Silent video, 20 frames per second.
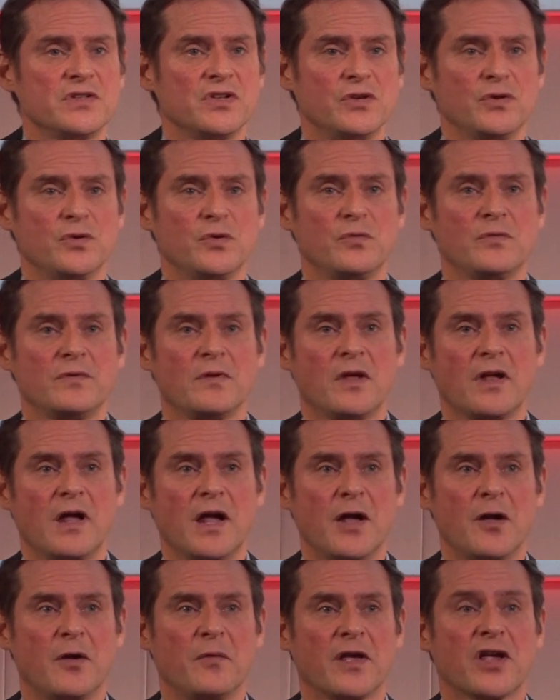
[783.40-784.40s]

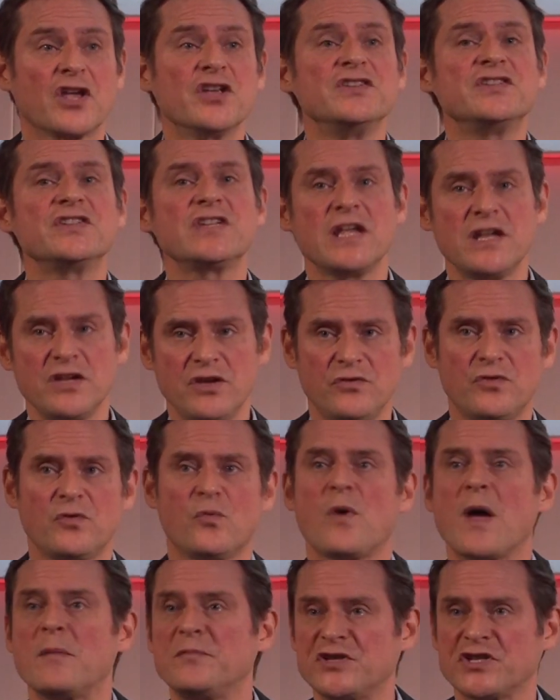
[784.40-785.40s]
to continue the
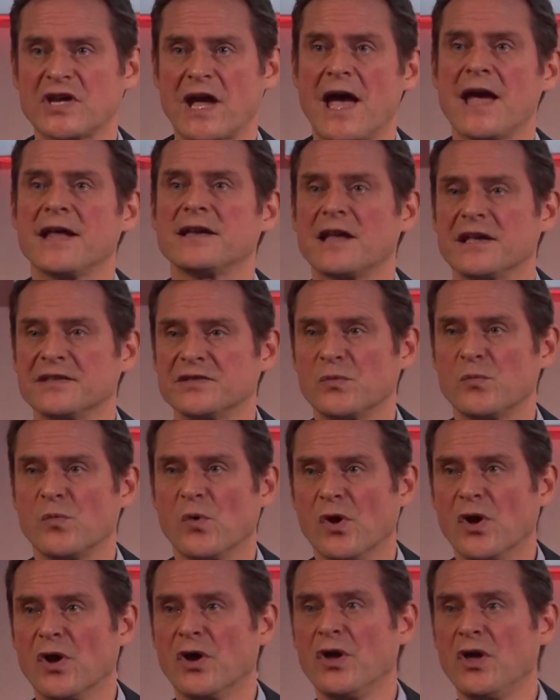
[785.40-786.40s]
web chat, as it
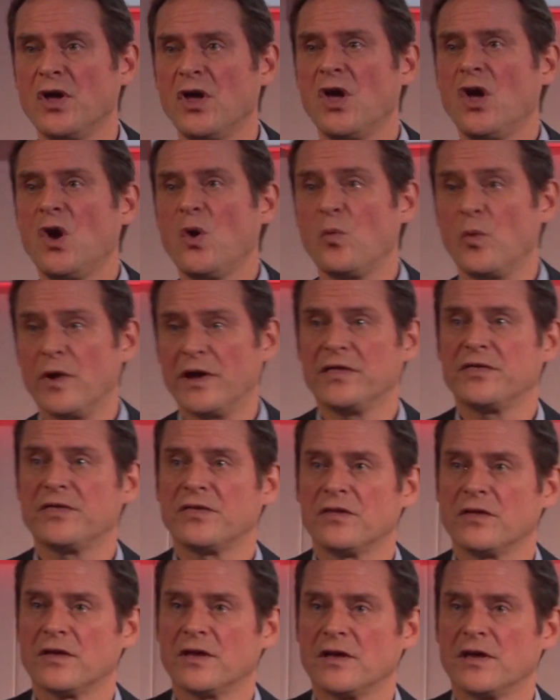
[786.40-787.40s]
were,
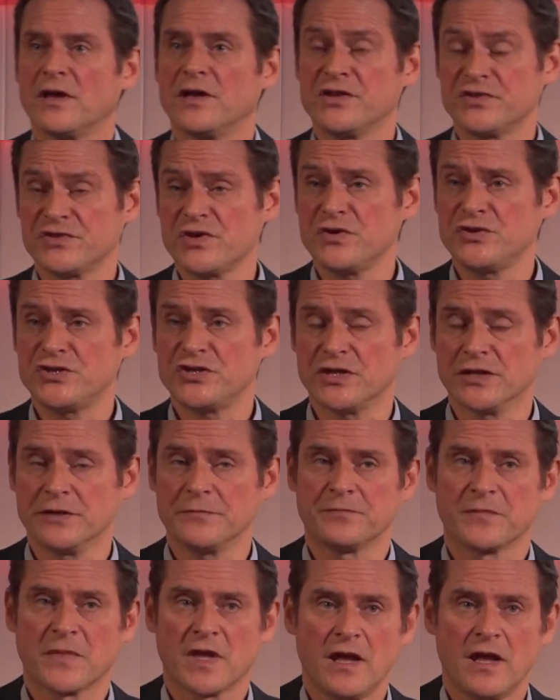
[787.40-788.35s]
with an associate.